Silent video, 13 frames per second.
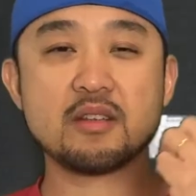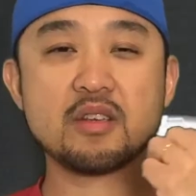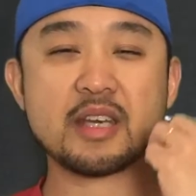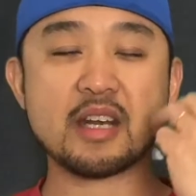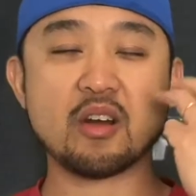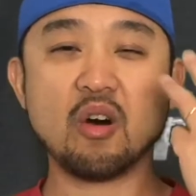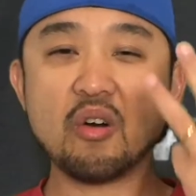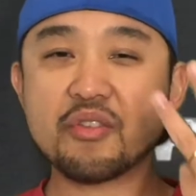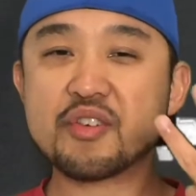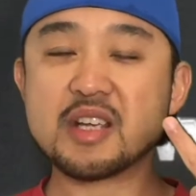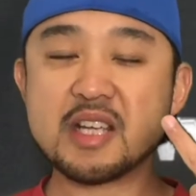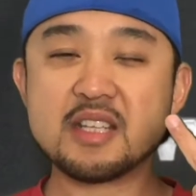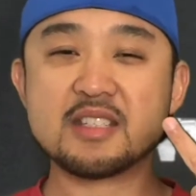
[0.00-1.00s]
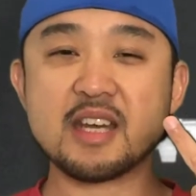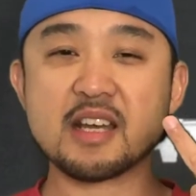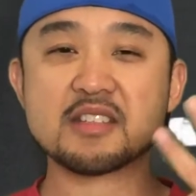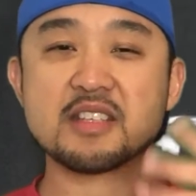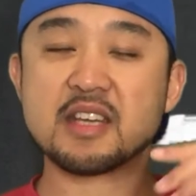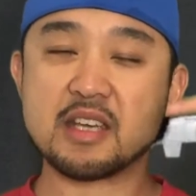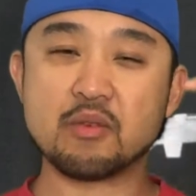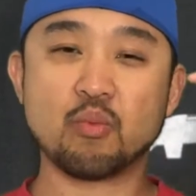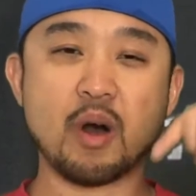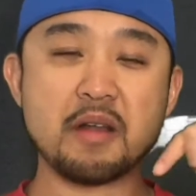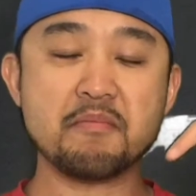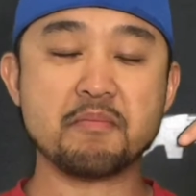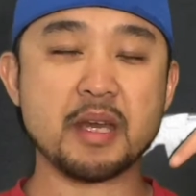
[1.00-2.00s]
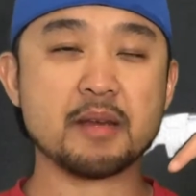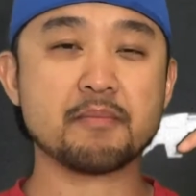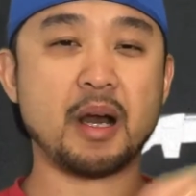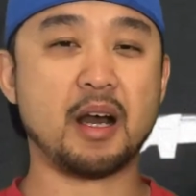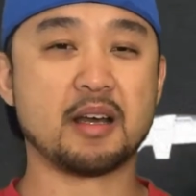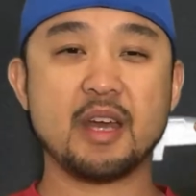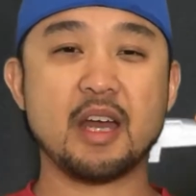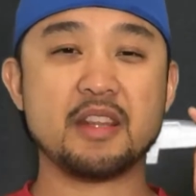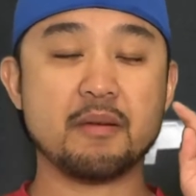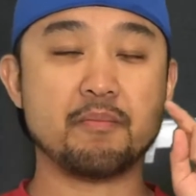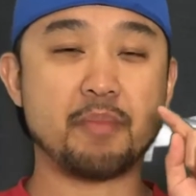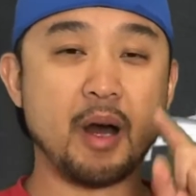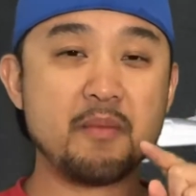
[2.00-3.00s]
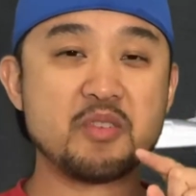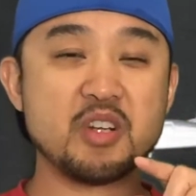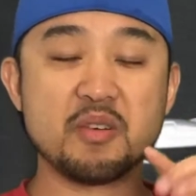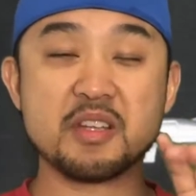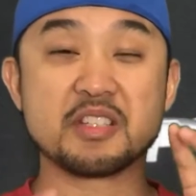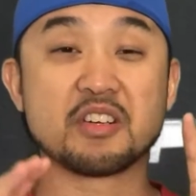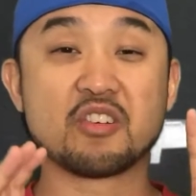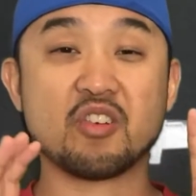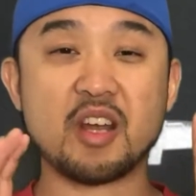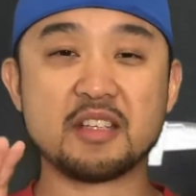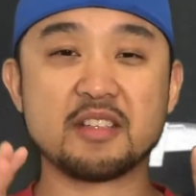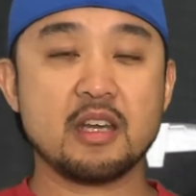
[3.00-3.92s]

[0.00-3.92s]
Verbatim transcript: You get all three insects in one big bug. And the Bombshell is great.